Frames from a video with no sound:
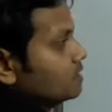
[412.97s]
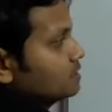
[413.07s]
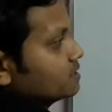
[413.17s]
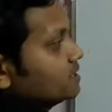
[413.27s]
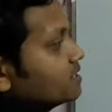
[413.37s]

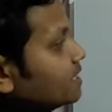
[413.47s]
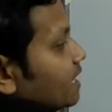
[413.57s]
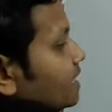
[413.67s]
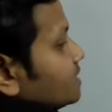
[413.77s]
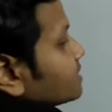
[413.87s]
Since
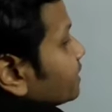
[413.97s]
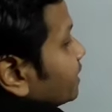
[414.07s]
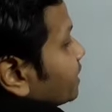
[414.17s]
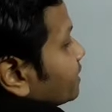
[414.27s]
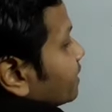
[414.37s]
a is
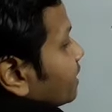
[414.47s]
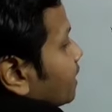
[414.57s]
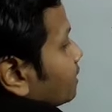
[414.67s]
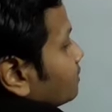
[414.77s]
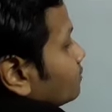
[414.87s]
greater than
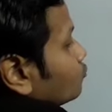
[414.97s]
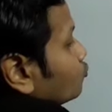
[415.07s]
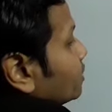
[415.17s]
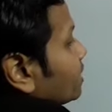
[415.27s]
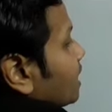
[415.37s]
r,
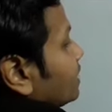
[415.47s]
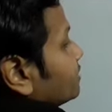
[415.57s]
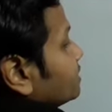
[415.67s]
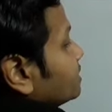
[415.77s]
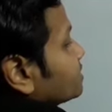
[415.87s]
we
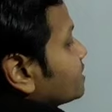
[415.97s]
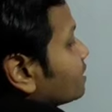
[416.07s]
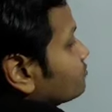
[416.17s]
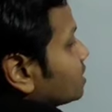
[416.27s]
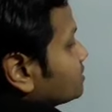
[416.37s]
write this
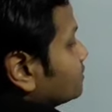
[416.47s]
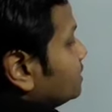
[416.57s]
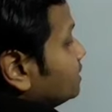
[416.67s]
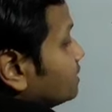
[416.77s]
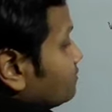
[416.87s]
term as in the